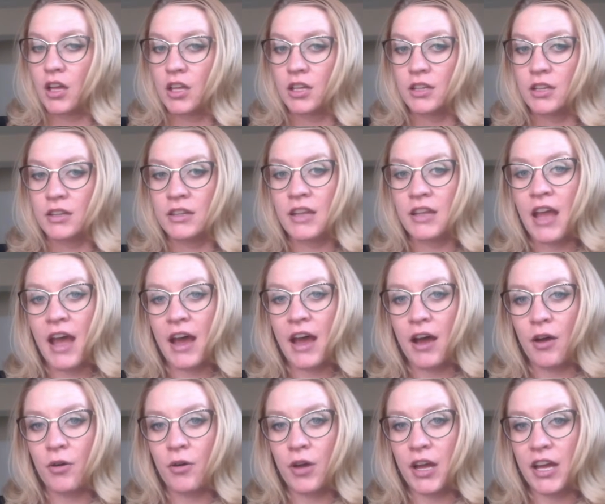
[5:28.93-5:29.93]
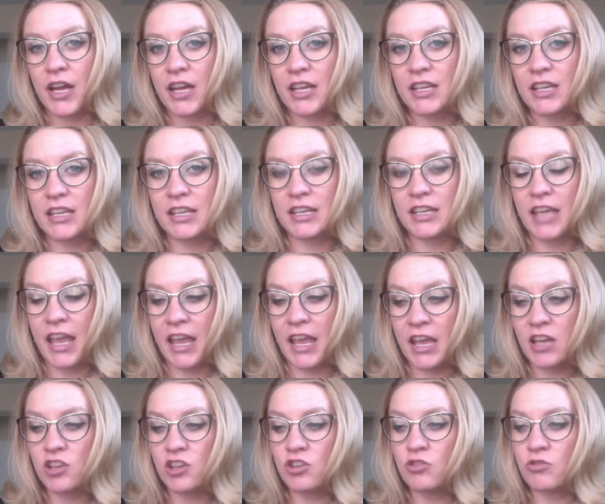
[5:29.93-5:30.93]
Now,
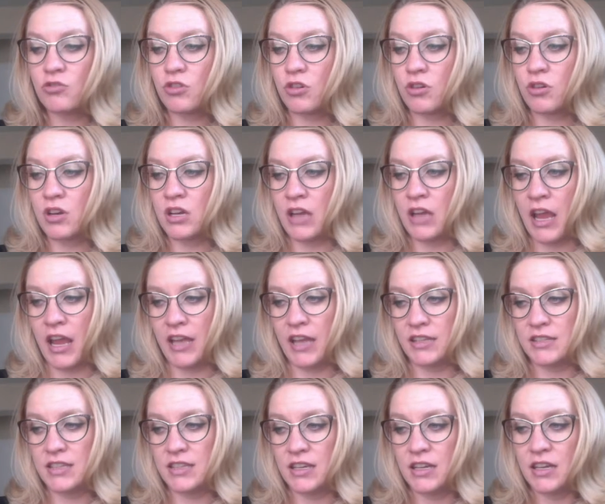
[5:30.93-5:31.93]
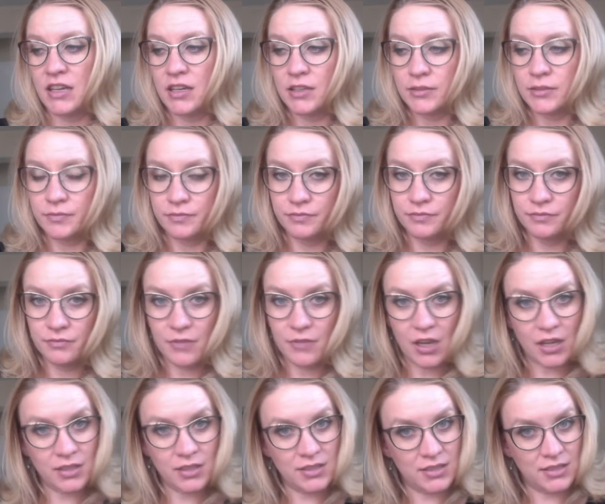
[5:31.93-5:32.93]
can you create
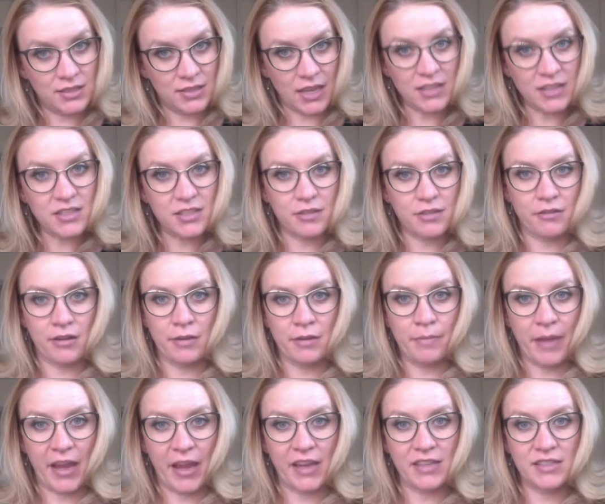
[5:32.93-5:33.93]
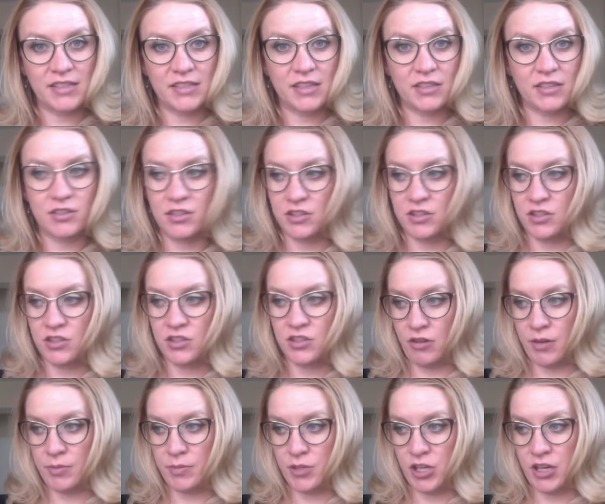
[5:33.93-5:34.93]
a sensory-based
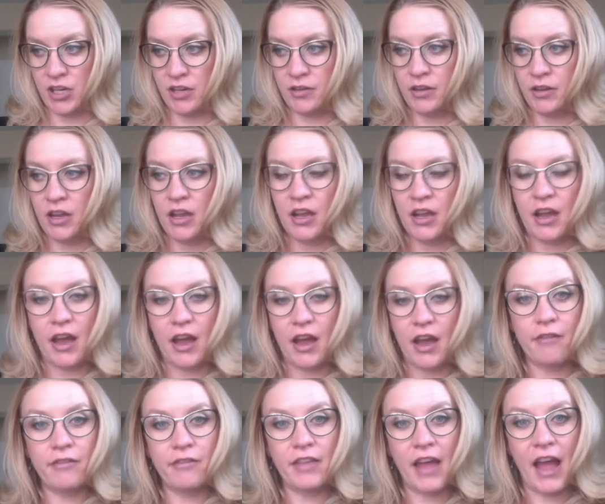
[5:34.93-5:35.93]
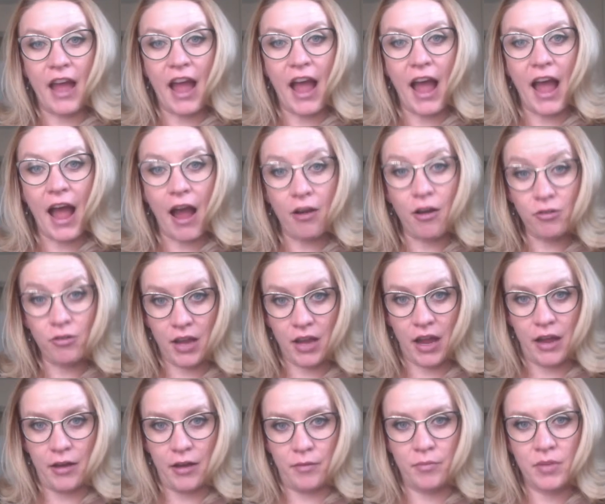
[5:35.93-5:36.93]
description of the
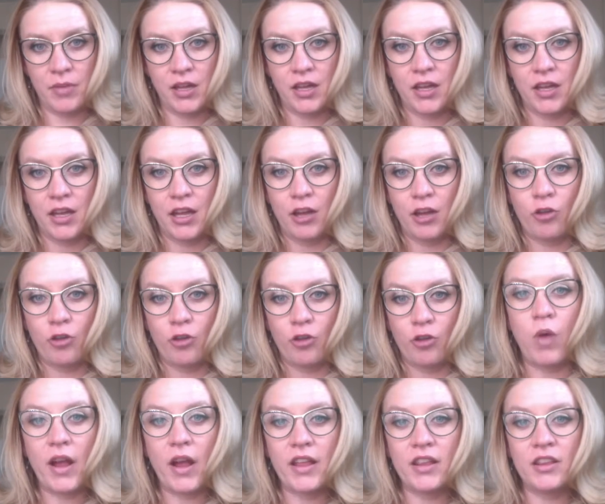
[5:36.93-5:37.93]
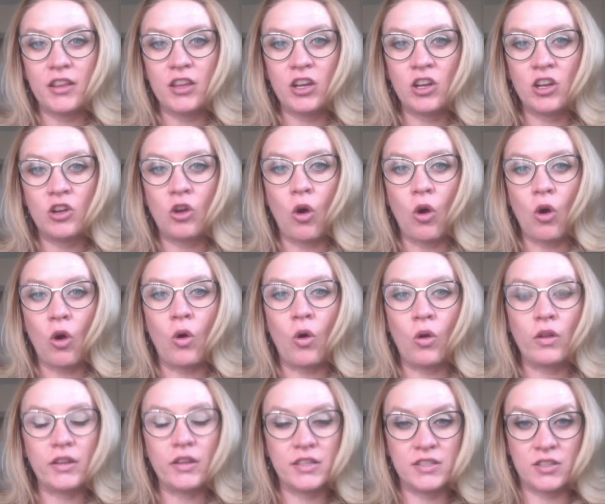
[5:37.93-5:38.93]
outcome, what the
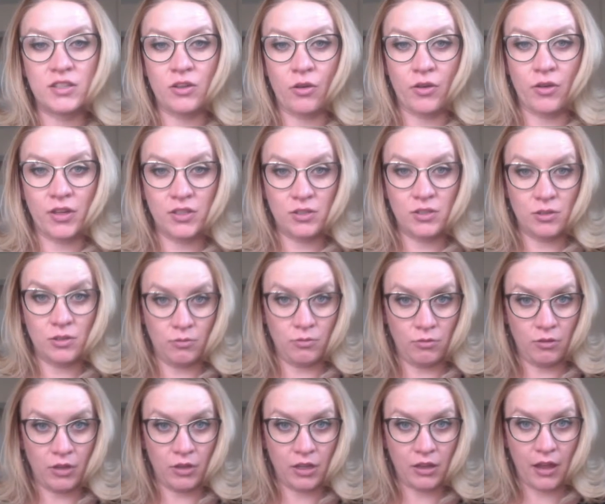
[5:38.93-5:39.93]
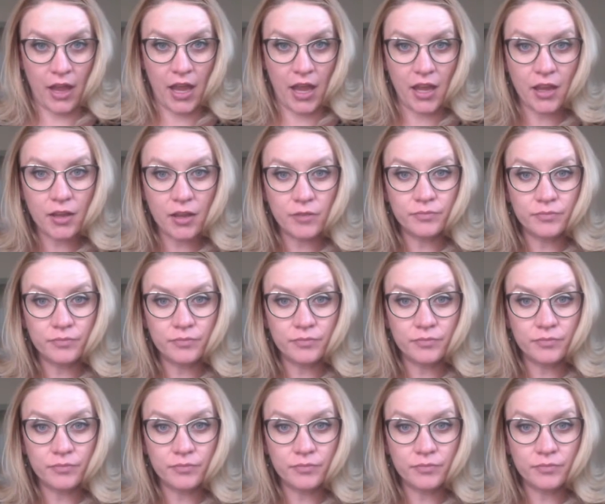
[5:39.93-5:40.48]
goal is going to look like,